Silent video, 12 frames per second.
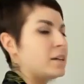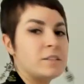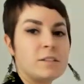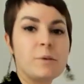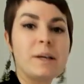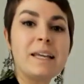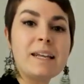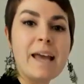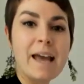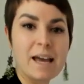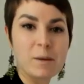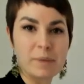So in a
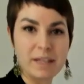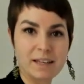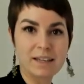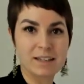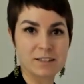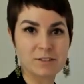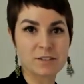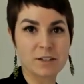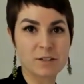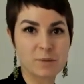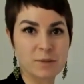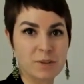habit, it
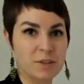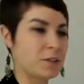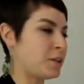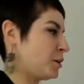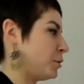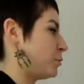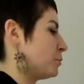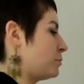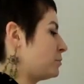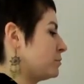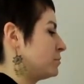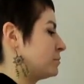starts with a cue.